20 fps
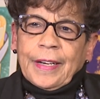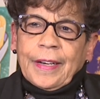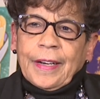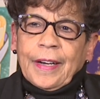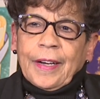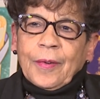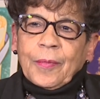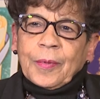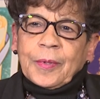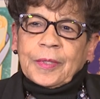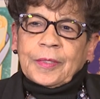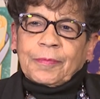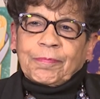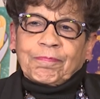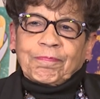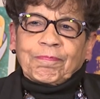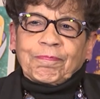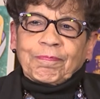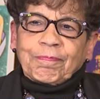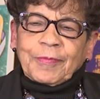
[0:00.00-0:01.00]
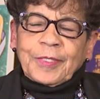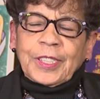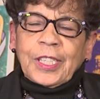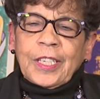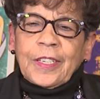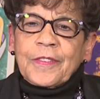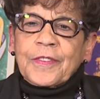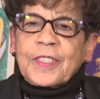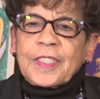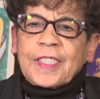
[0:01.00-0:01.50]
I would
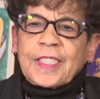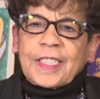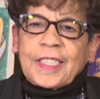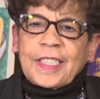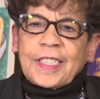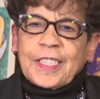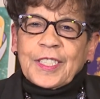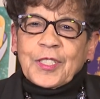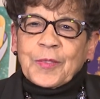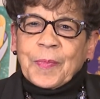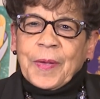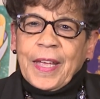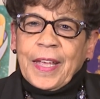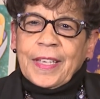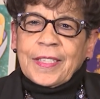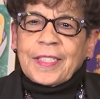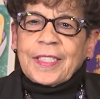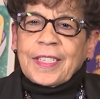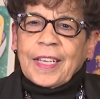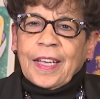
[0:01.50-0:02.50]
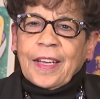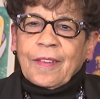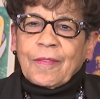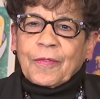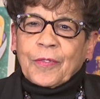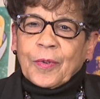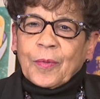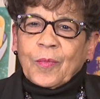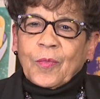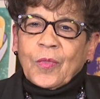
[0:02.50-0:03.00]
love to see this passed down
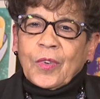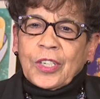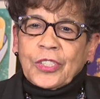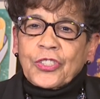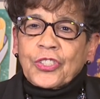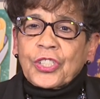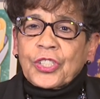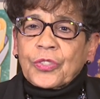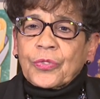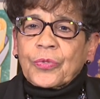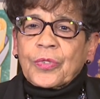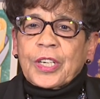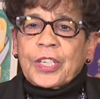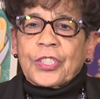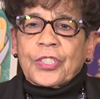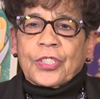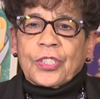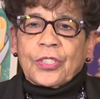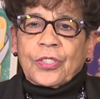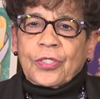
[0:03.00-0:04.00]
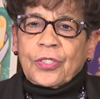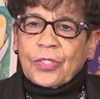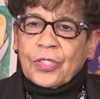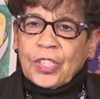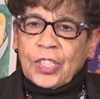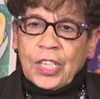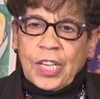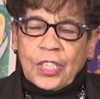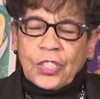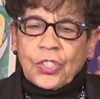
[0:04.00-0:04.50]
from one generation to the
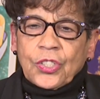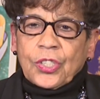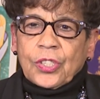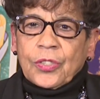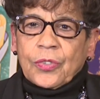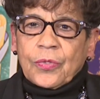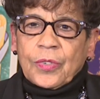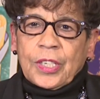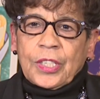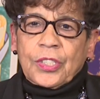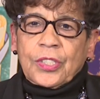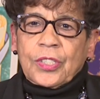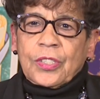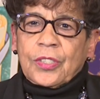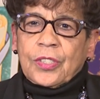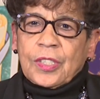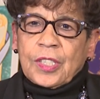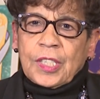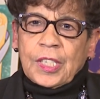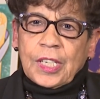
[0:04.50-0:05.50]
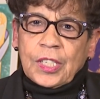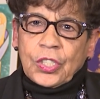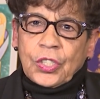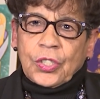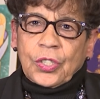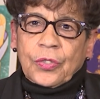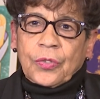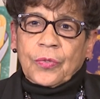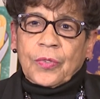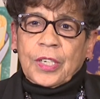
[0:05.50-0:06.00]
next generation to the next
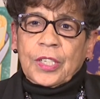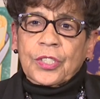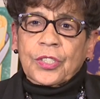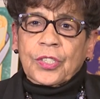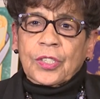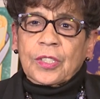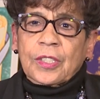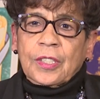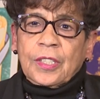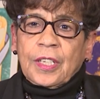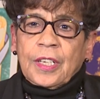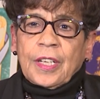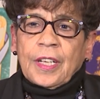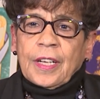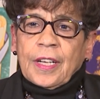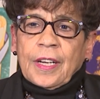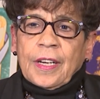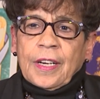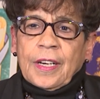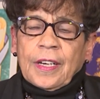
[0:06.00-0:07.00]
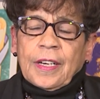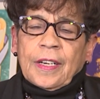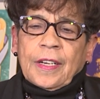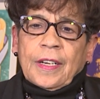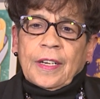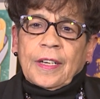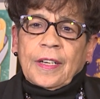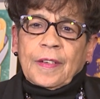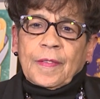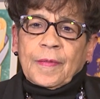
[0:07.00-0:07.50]
generation,
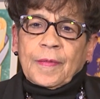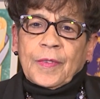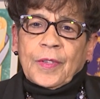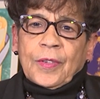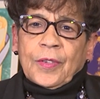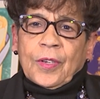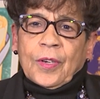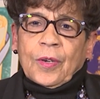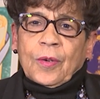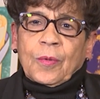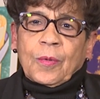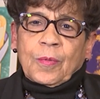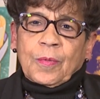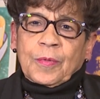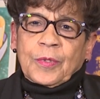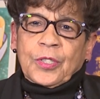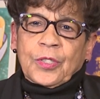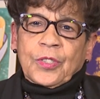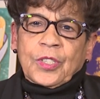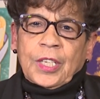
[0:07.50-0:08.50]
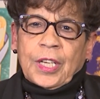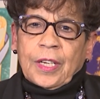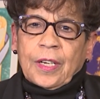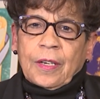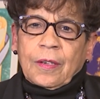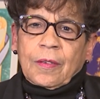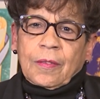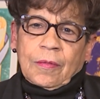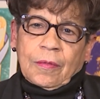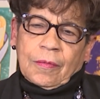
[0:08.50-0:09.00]
uh, you know, to
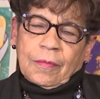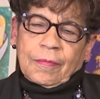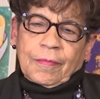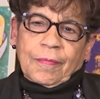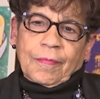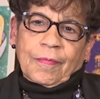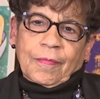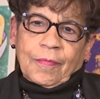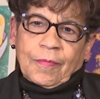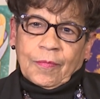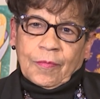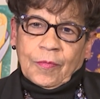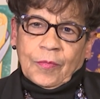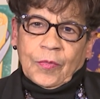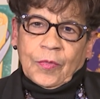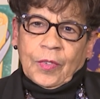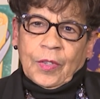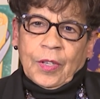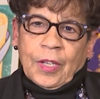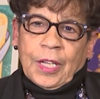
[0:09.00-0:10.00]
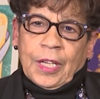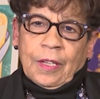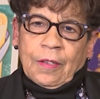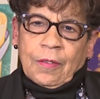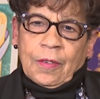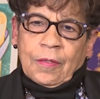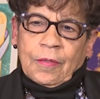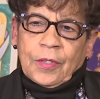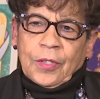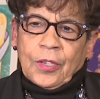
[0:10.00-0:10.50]
tell,
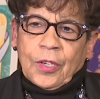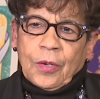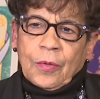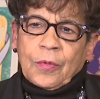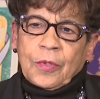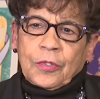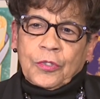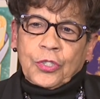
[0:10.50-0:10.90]
you know, the